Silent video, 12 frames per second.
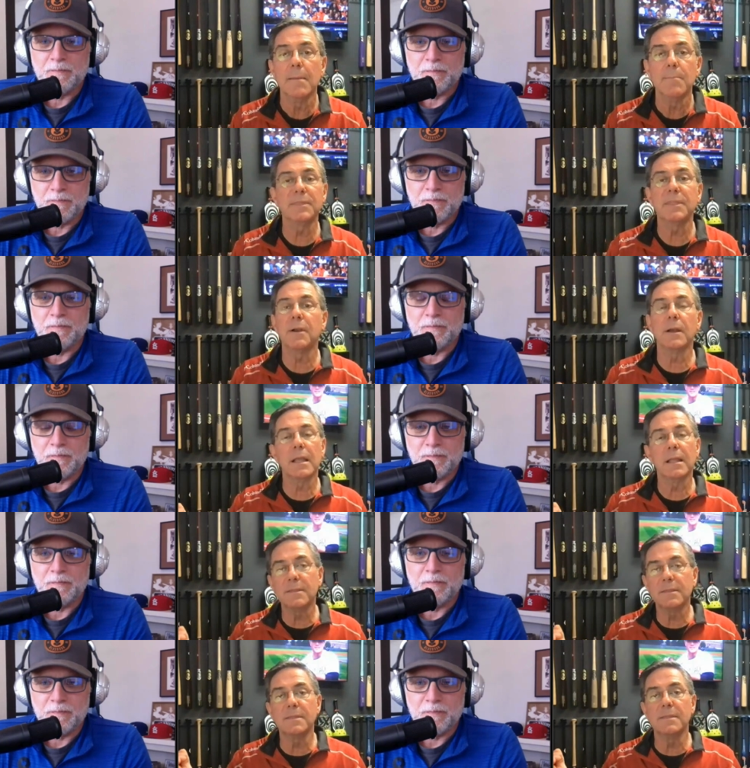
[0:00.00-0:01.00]
Speaker 1: but they're
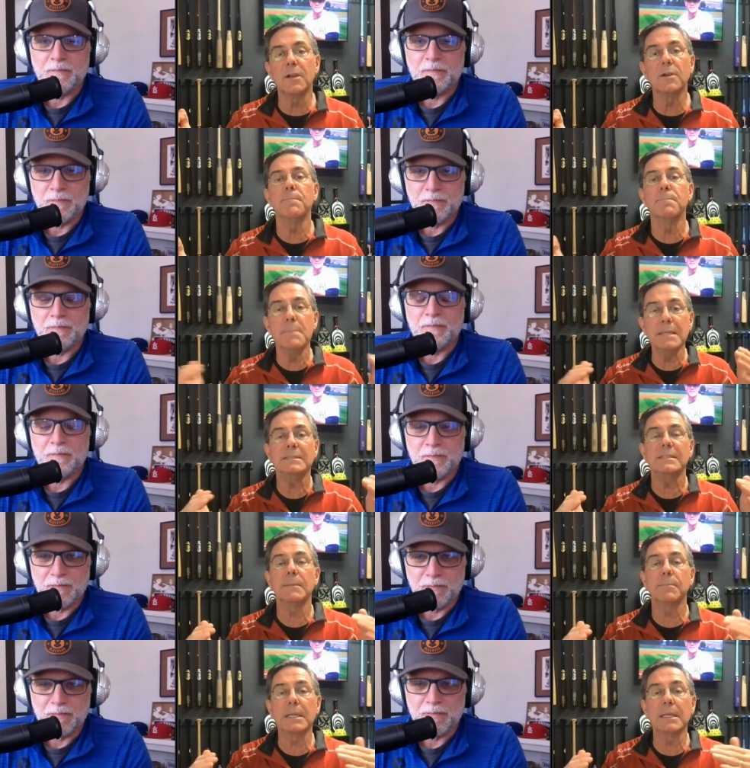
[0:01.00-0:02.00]
they're
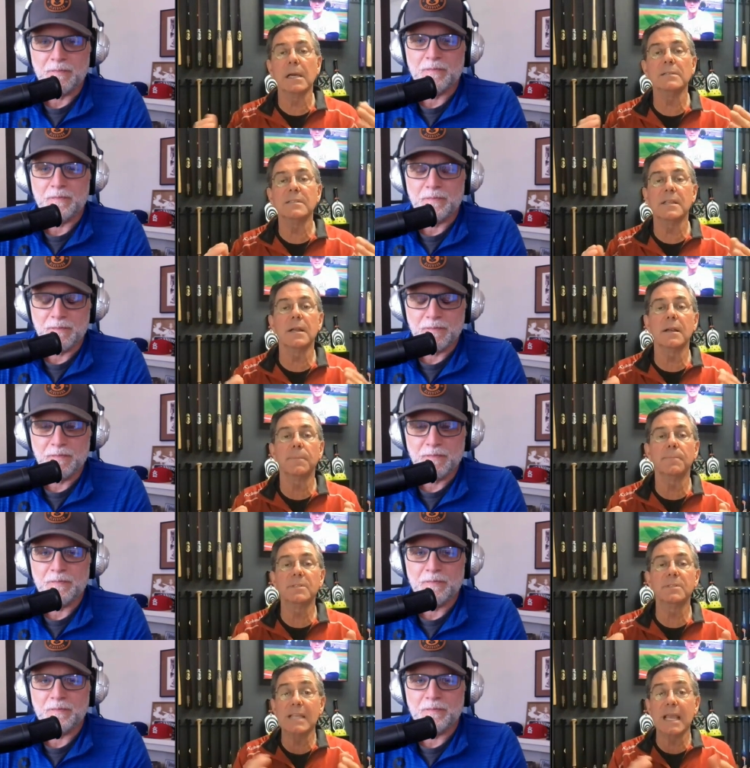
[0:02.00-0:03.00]
missing because
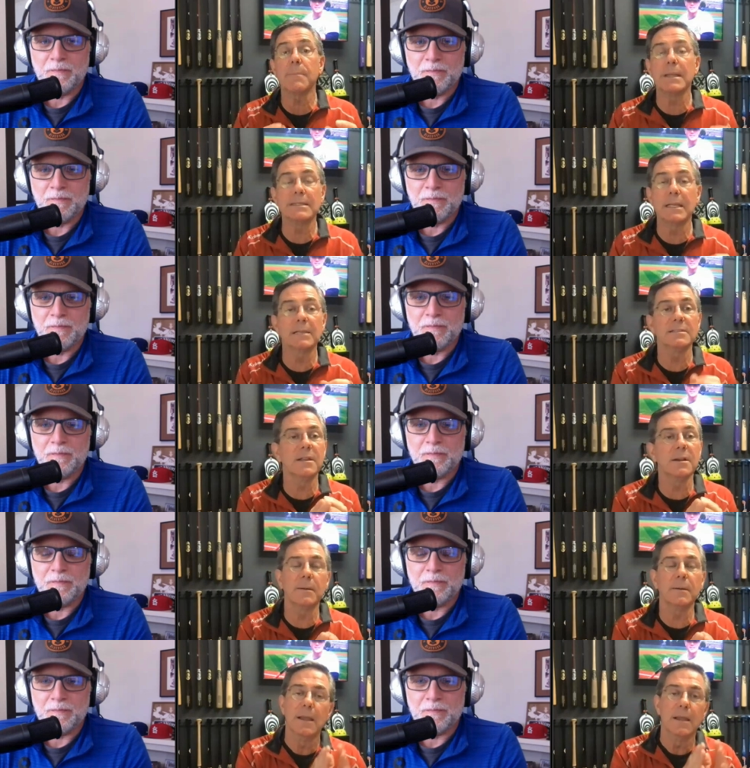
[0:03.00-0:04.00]
they're segmented because
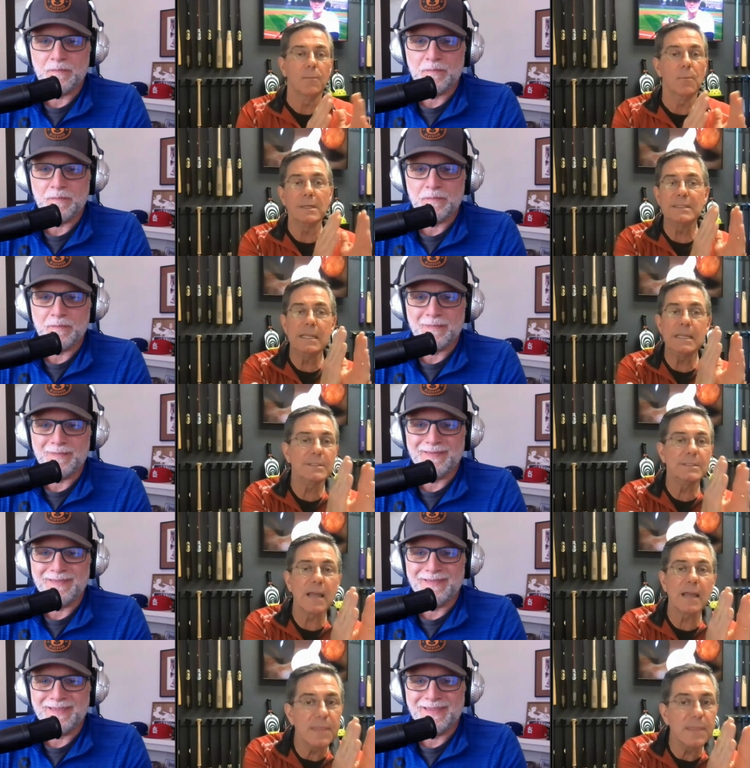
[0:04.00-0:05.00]
they're one team
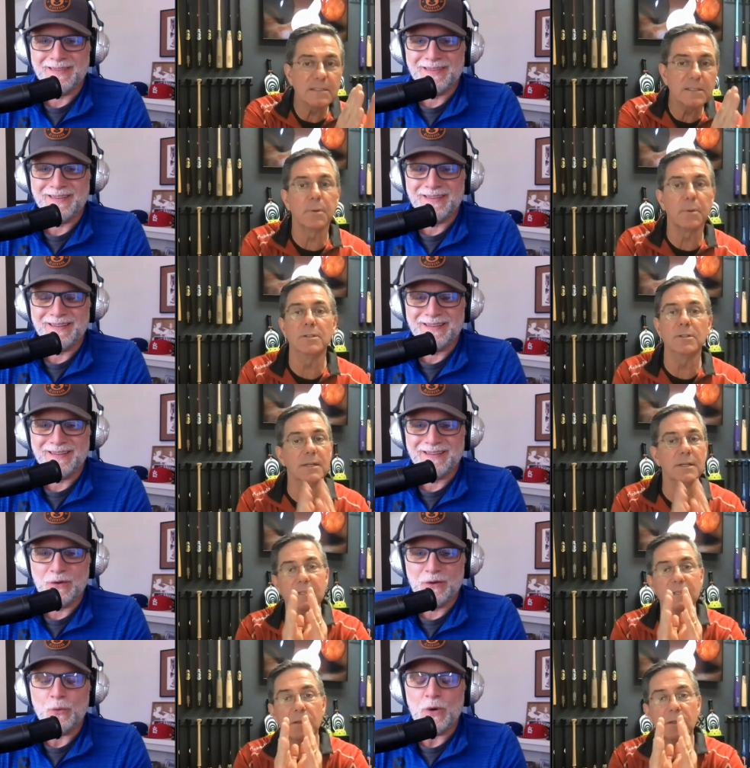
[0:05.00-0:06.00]
has got this approach
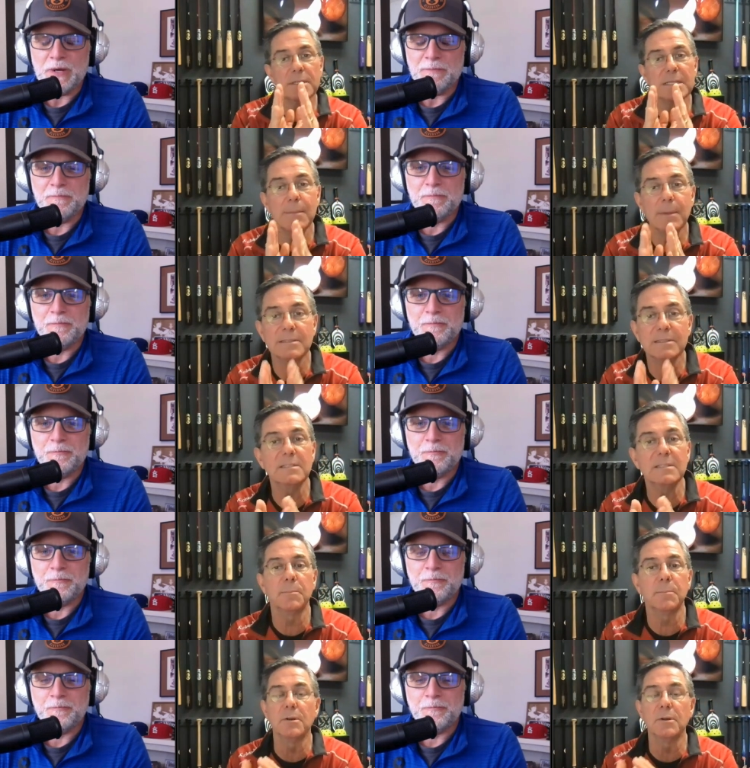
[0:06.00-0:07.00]
and this right. other team has
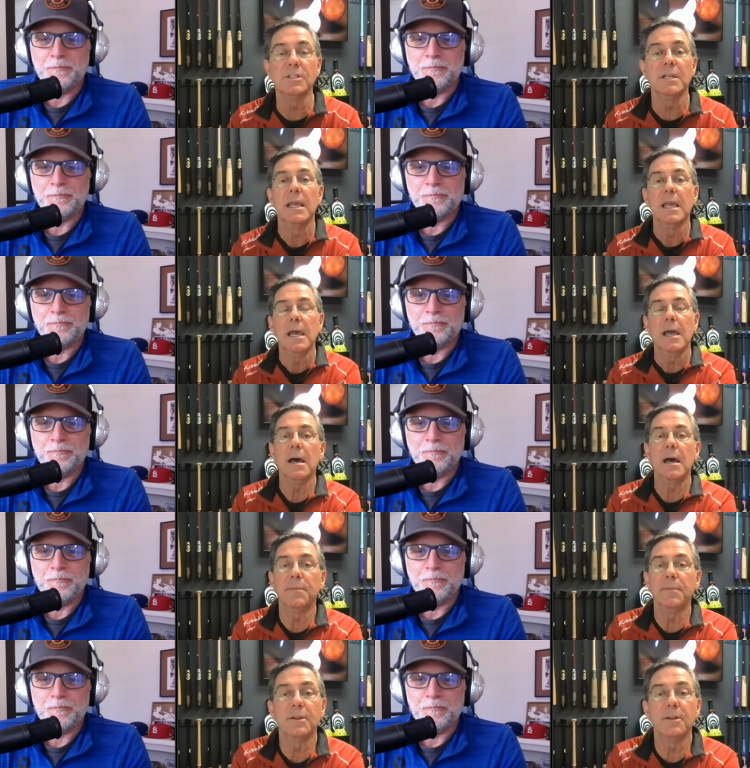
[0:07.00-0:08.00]
this approach
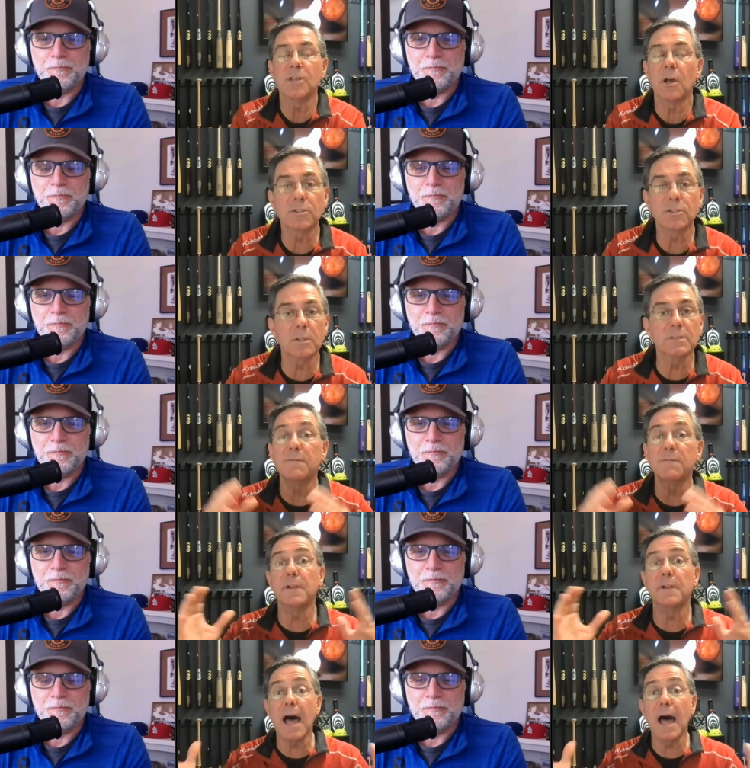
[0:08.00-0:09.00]
uh, there's all sorts
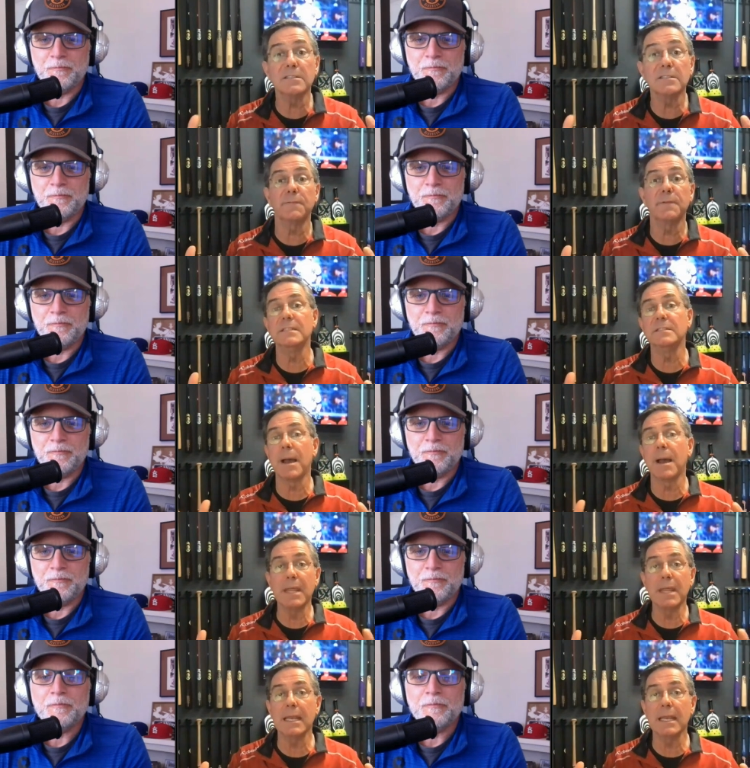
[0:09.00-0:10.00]
of philosophies
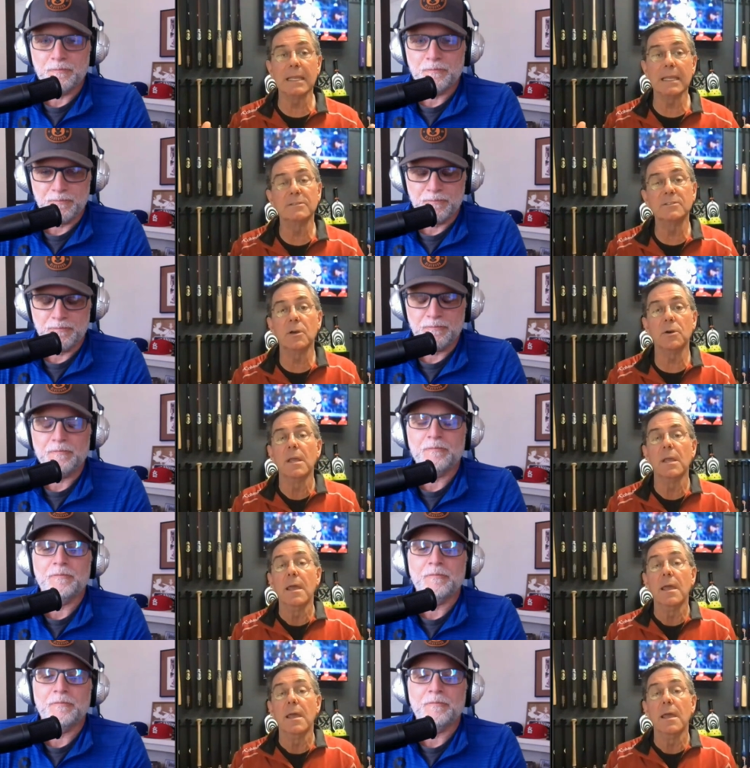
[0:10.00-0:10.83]
about hitting so